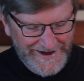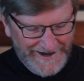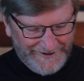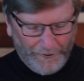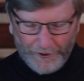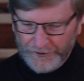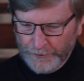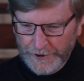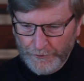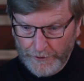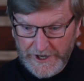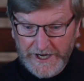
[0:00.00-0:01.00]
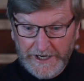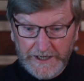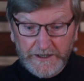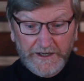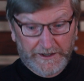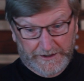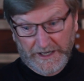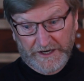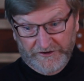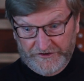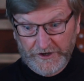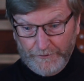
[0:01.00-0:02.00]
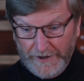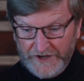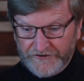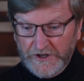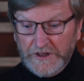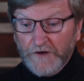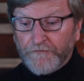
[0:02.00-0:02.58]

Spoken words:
And of course, we read, and it's interesting,